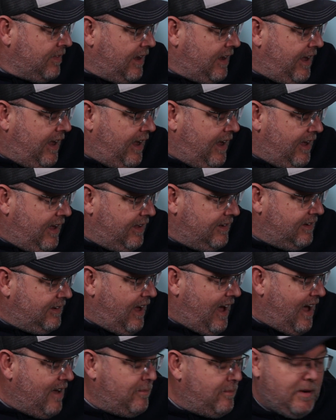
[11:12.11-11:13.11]
and
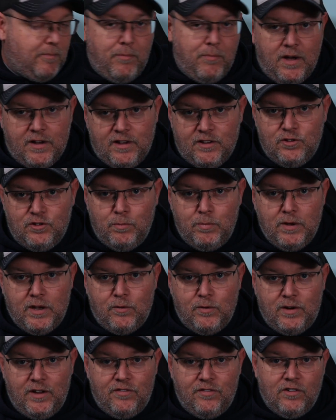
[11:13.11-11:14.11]
I've been bugging
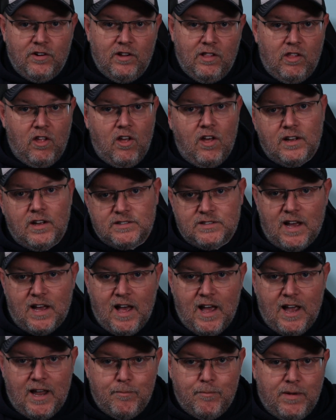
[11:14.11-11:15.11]
Ubiquiti for a long
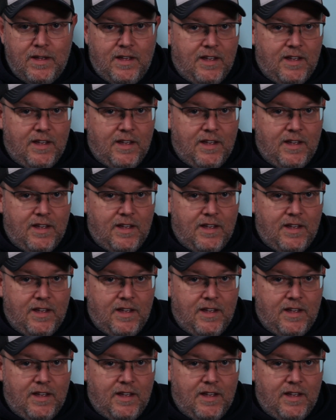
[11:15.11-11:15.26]
time